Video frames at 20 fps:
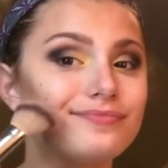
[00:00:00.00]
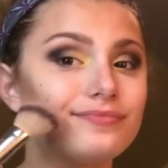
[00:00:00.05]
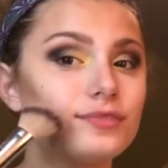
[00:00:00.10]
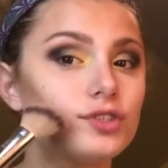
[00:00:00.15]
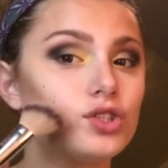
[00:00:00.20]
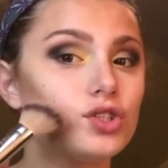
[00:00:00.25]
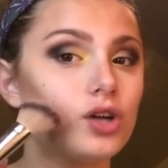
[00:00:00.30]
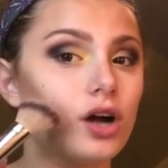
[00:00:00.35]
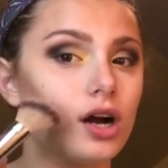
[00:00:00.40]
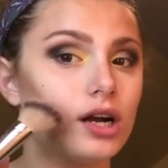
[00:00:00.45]

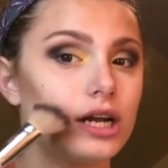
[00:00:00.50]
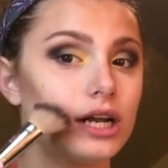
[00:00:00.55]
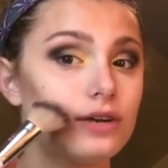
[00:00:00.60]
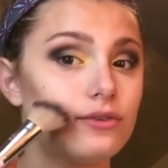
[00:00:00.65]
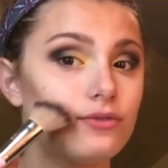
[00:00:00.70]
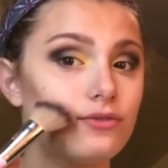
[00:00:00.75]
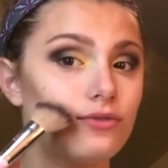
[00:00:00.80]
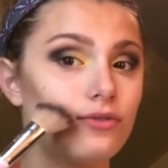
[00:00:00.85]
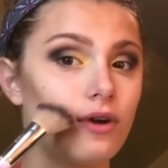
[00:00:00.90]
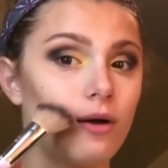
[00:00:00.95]
started
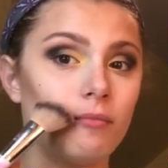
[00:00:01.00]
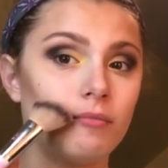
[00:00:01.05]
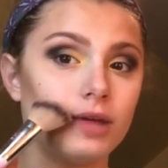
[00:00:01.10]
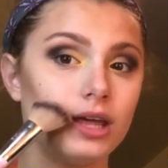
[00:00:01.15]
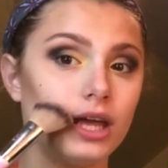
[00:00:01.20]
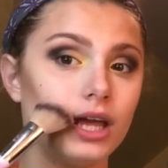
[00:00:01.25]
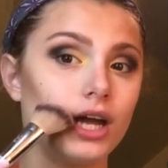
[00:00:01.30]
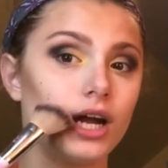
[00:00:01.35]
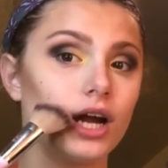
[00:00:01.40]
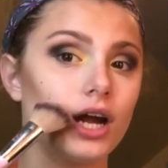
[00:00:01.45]
from
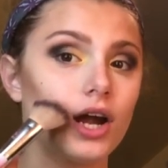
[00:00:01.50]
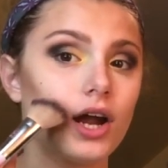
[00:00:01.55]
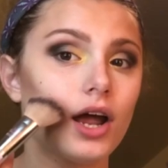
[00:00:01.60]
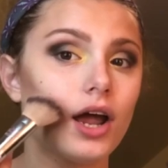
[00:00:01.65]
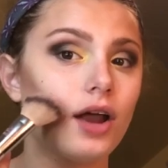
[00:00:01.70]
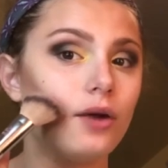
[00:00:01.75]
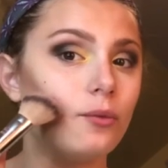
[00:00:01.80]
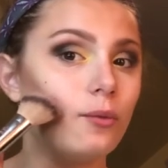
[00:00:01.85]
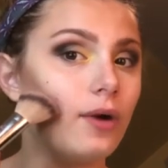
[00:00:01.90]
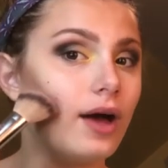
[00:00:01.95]
here
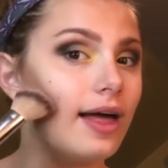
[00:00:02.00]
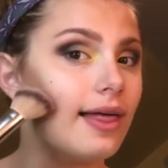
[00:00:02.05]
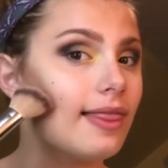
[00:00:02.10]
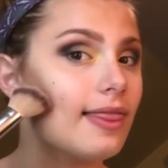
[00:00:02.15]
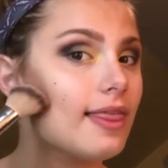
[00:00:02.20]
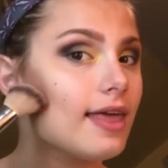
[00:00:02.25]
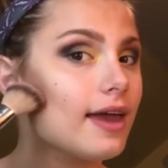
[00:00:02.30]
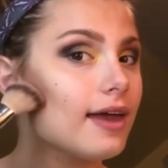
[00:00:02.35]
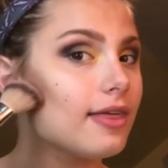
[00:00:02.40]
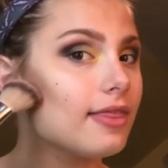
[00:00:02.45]
and
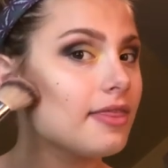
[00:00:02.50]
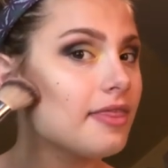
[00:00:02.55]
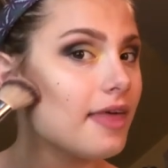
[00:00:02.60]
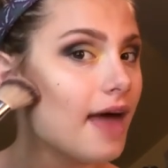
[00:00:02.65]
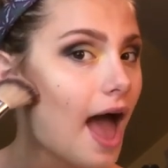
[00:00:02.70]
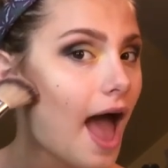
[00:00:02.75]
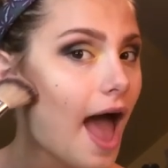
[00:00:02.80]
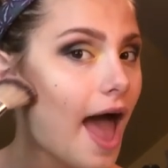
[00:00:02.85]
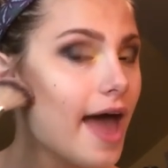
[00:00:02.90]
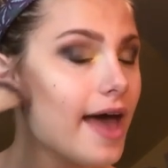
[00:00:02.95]
went like
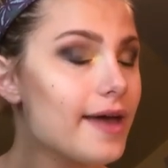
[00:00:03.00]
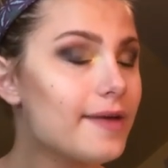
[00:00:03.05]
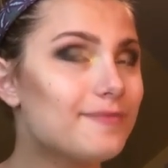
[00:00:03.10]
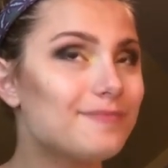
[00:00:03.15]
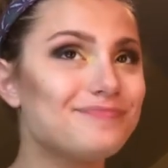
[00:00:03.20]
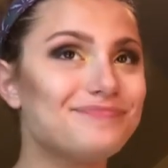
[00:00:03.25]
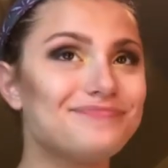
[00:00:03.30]
that.